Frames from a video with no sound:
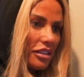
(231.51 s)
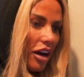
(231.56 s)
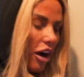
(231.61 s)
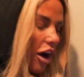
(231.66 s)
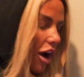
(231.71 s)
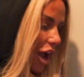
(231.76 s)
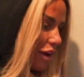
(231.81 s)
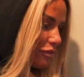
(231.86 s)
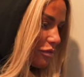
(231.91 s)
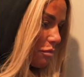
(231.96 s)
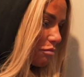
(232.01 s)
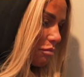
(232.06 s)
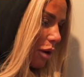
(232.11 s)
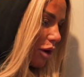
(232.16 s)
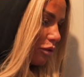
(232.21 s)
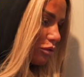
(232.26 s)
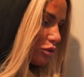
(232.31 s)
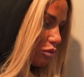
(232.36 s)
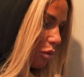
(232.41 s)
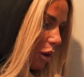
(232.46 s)
I haven't
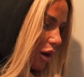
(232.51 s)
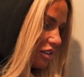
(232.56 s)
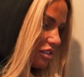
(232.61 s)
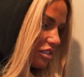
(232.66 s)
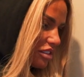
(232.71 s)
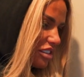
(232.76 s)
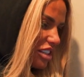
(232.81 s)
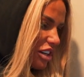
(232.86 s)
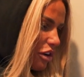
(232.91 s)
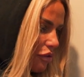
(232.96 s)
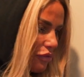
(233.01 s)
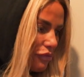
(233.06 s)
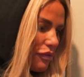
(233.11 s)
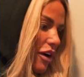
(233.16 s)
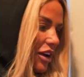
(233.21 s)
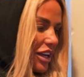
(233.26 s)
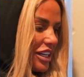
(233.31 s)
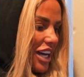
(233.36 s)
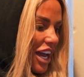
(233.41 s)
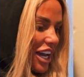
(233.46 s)
moaned once Is said, I
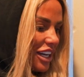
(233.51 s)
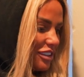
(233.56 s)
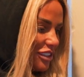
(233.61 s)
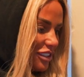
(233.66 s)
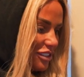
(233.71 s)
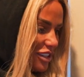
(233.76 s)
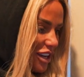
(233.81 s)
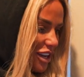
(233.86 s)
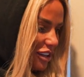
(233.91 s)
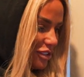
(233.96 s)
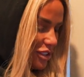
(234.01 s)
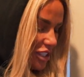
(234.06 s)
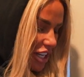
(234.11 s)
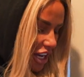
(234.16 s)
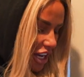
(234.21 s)
hate this house,